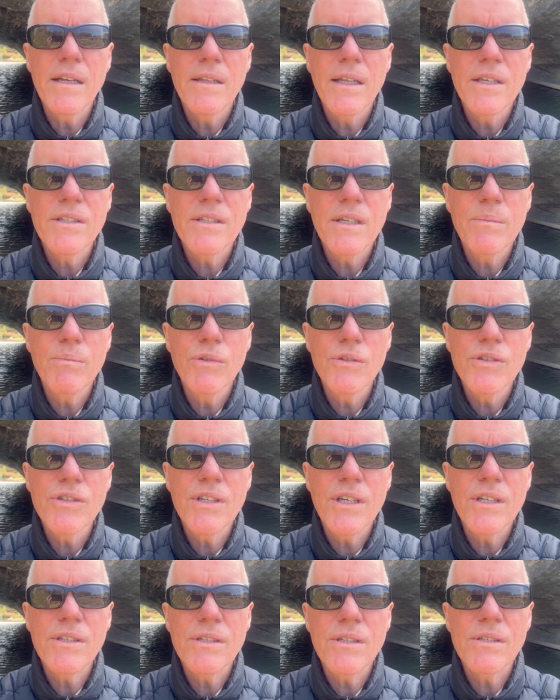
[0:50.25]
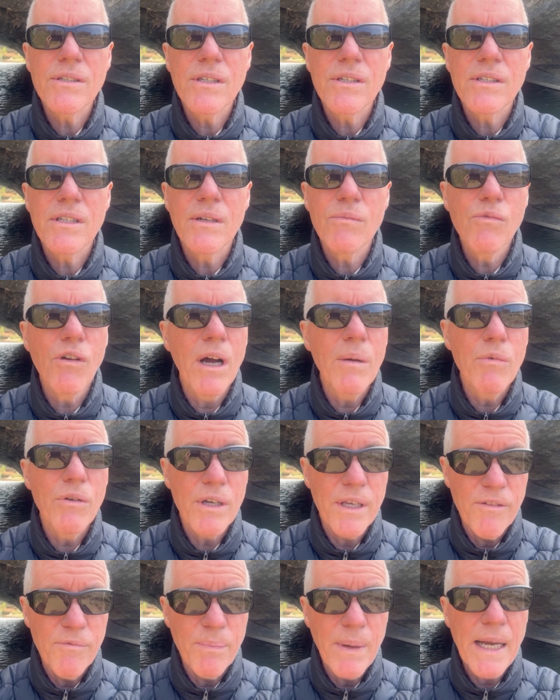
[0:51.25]
And they said, well, Caesar's. He said, right, we'll
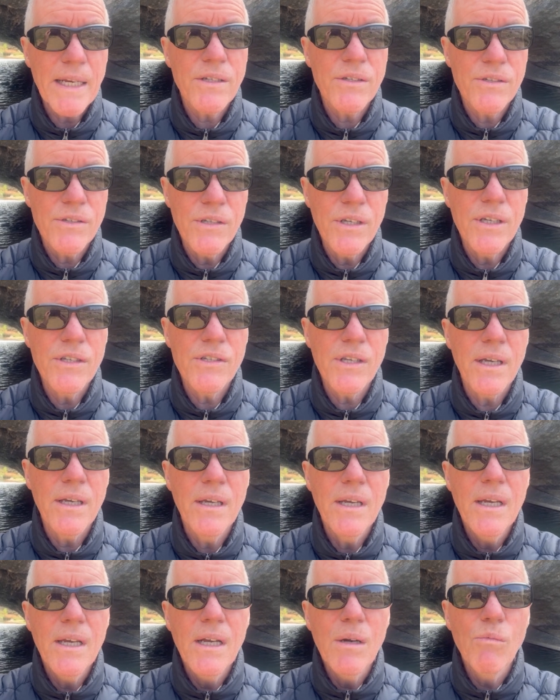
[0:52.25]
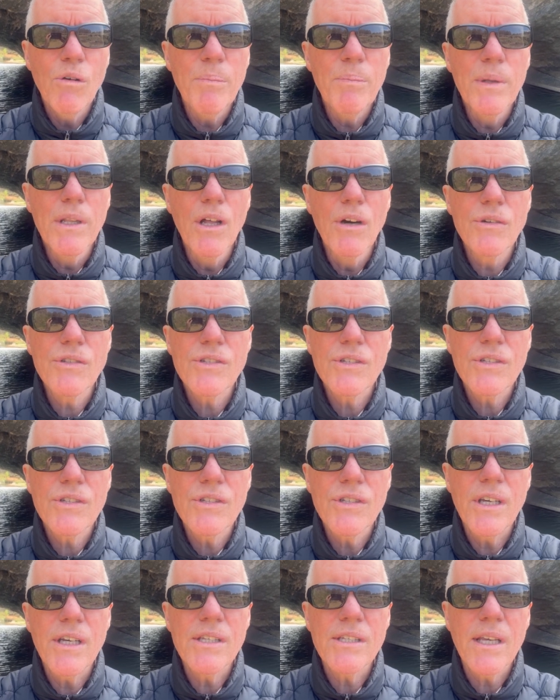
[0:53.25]
give back to Caesar what belongs to
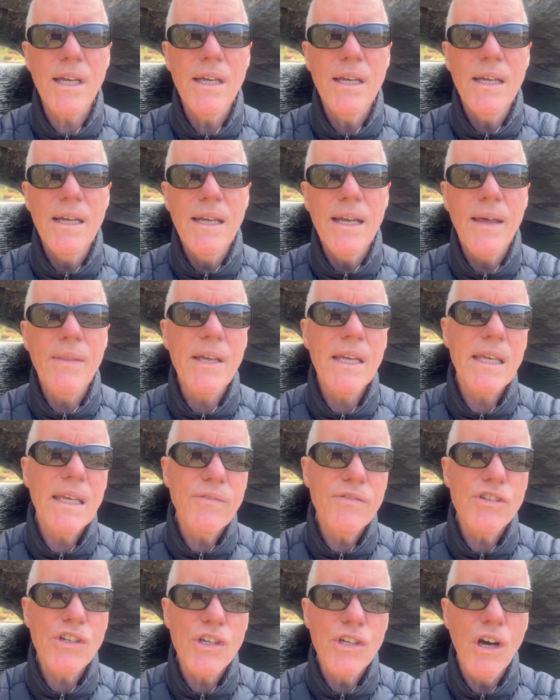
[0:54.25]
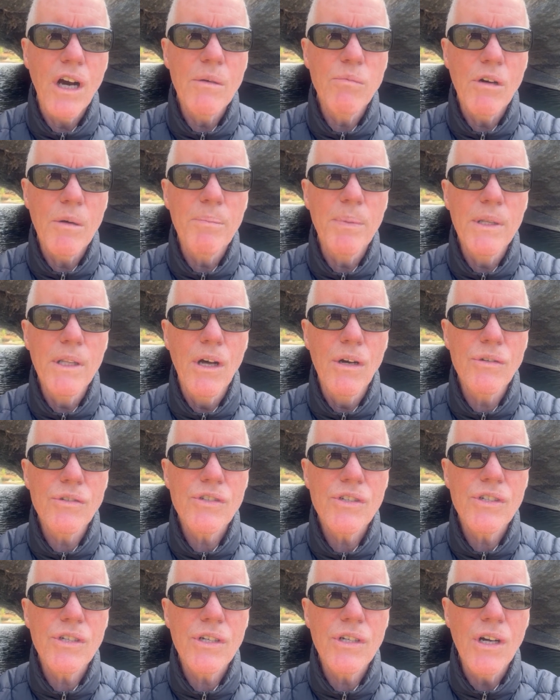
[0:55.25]
Caesar, and then give to God what
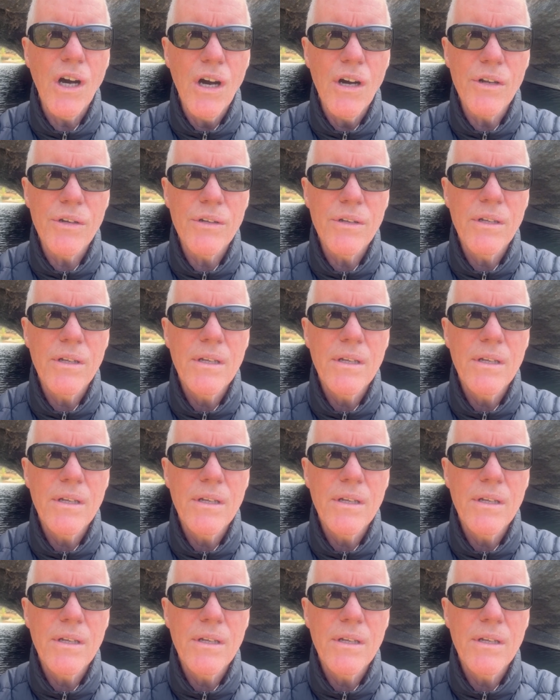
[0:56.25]
belongs to God.